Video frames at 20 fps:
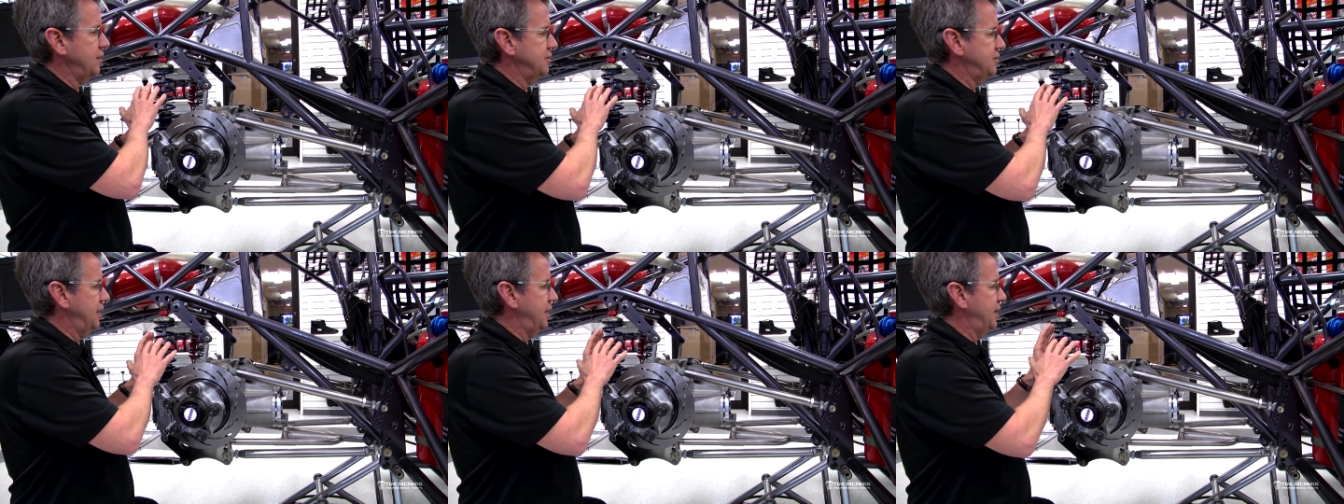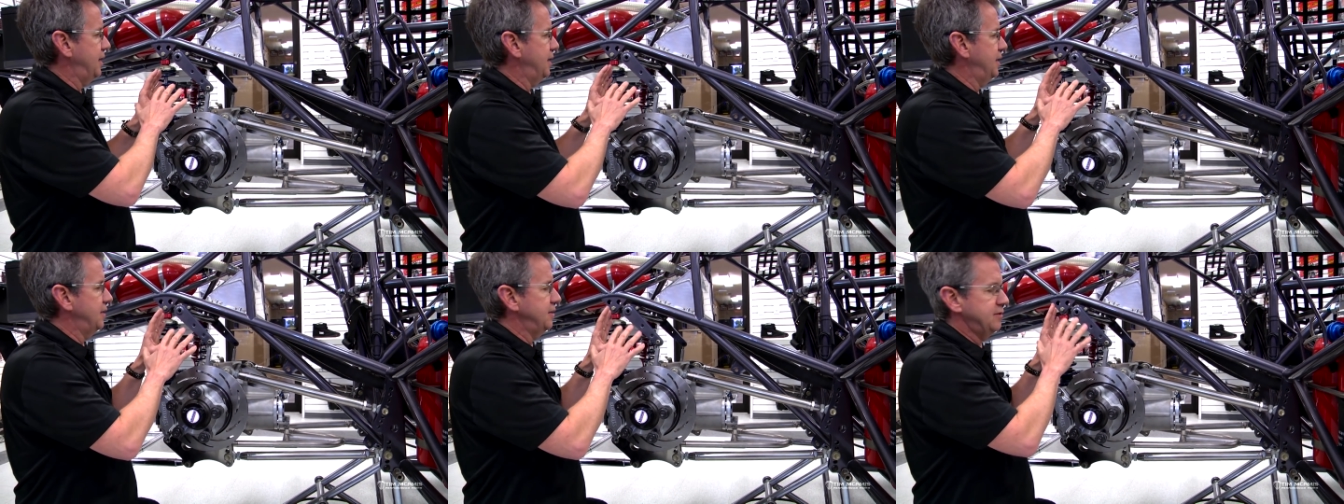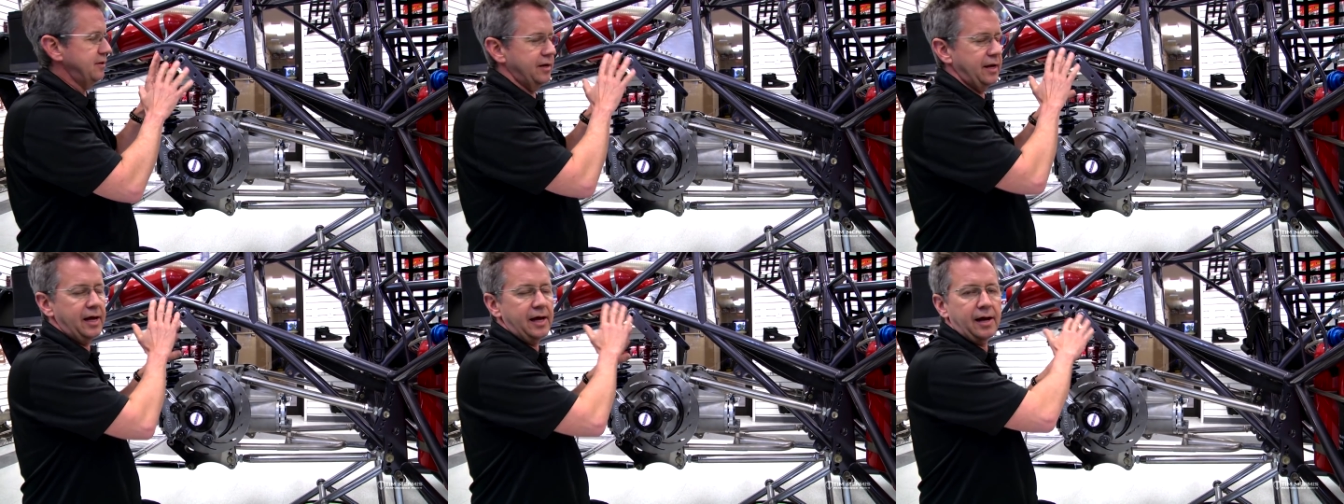
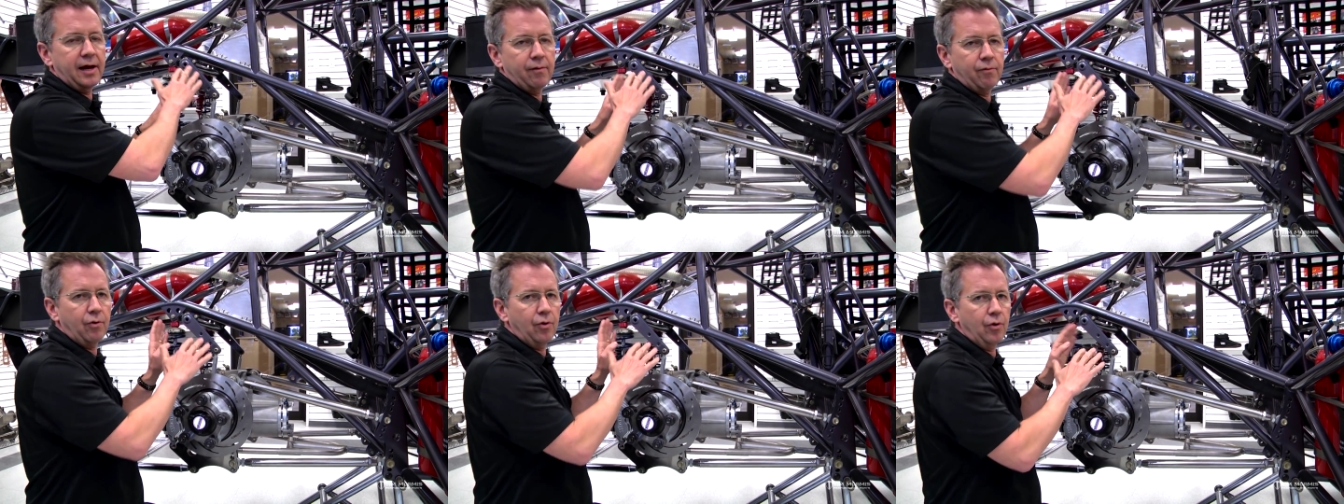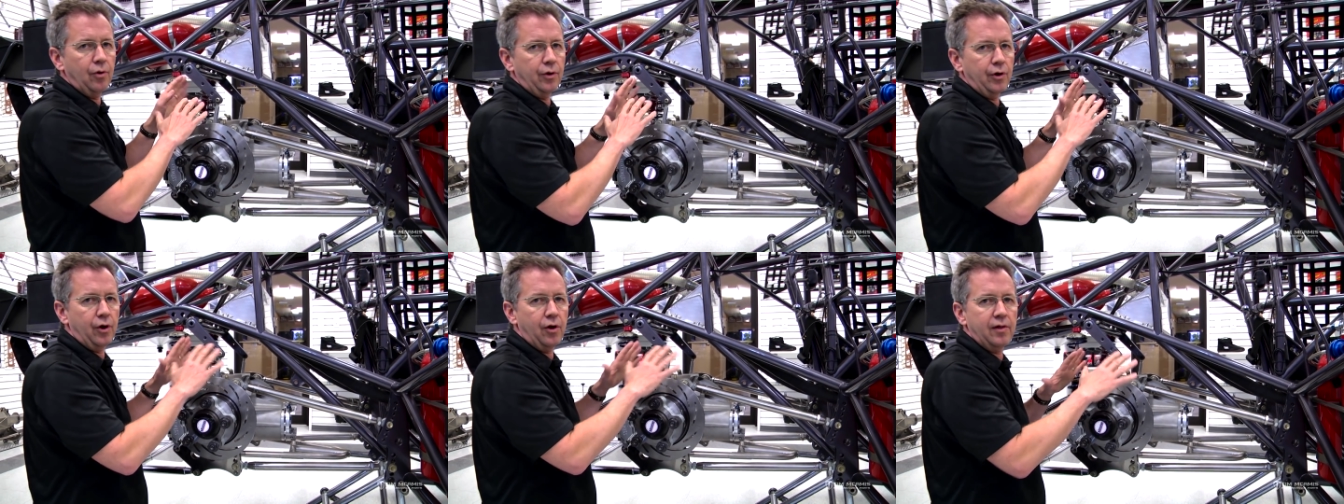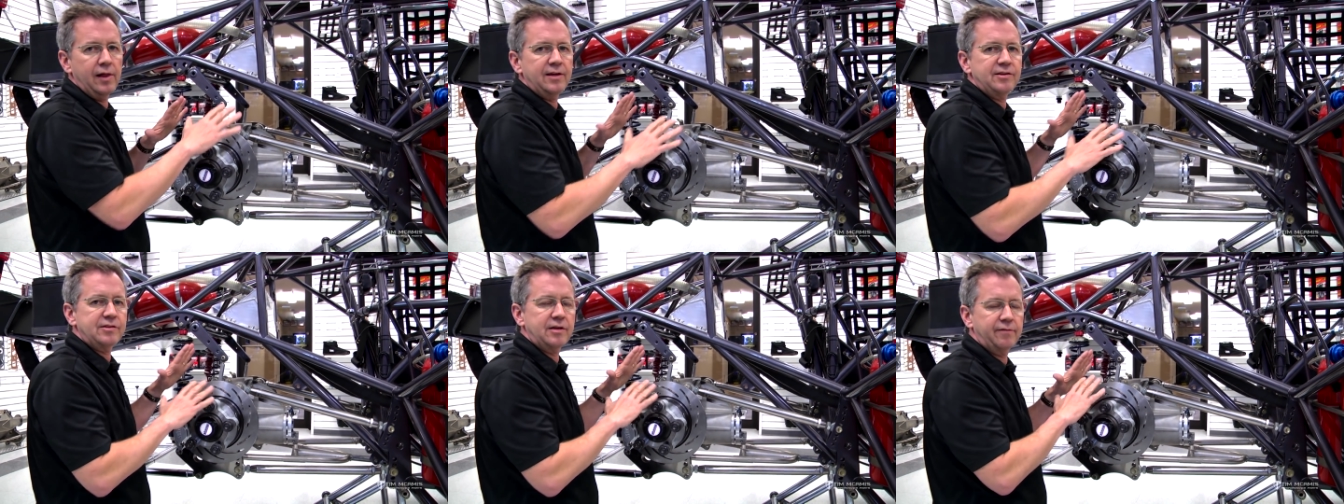settings and anti-roll and
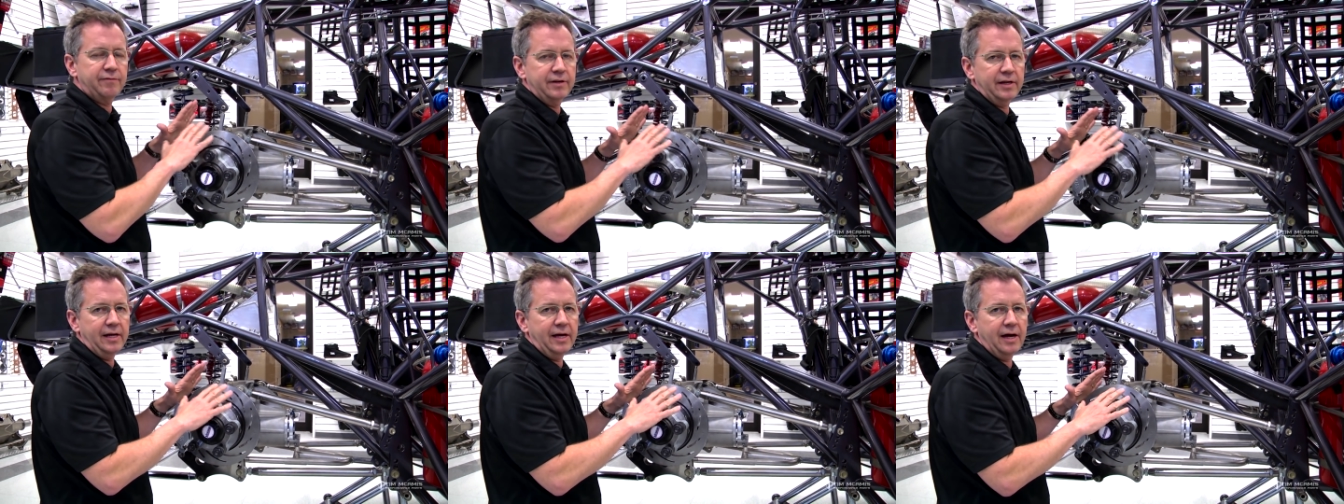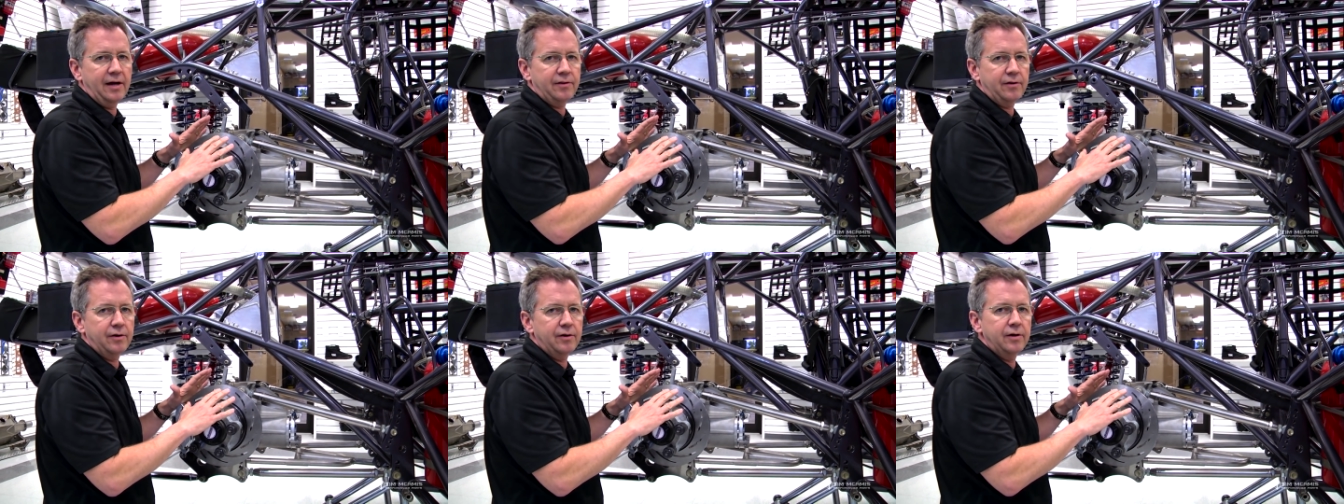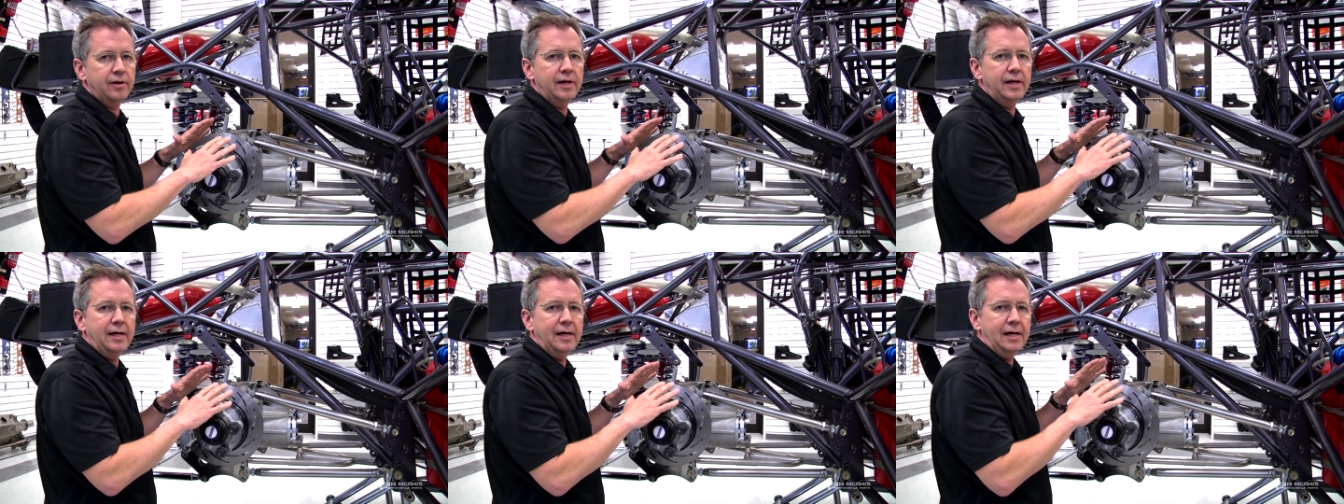all that stuff
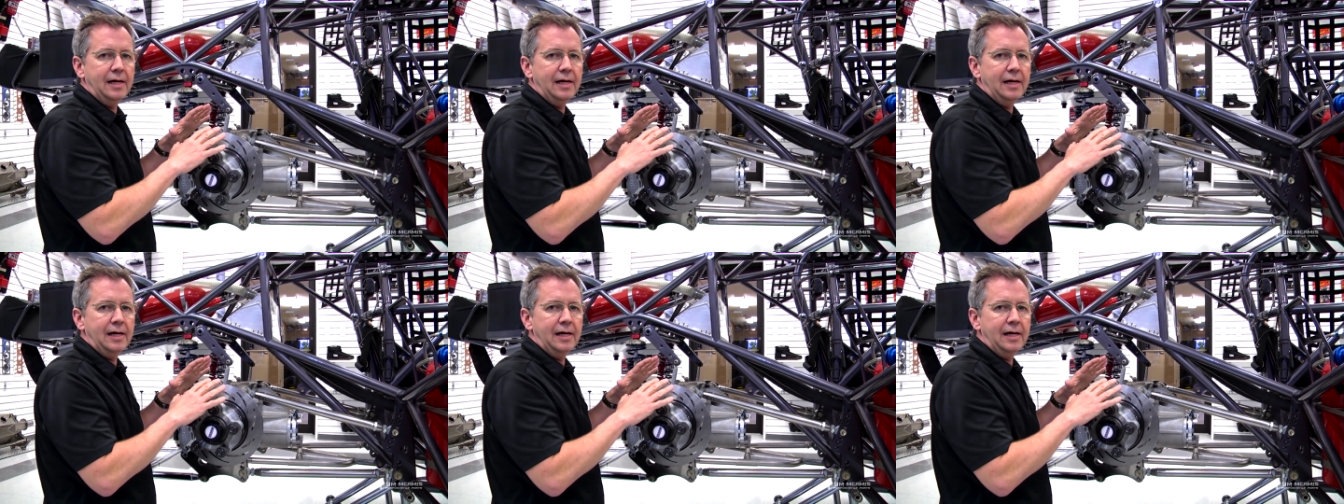together,